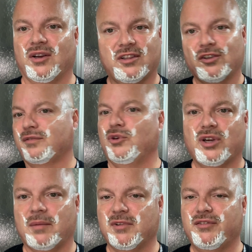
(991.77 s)
Those of you who
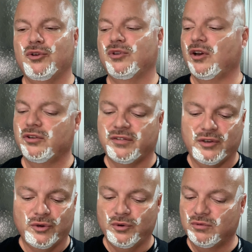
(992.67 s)
come to view, those of you
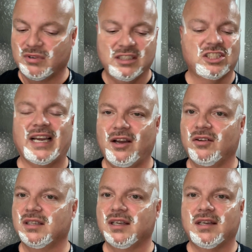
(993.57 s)
who reach
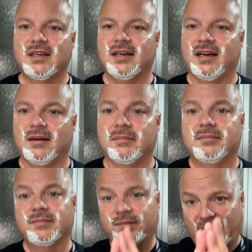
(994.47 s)
out, um,
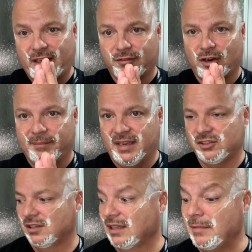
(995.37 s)
thank you very much.
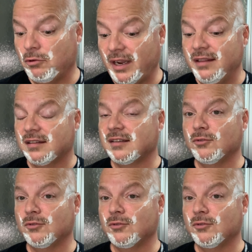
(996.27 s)
Let me rinse.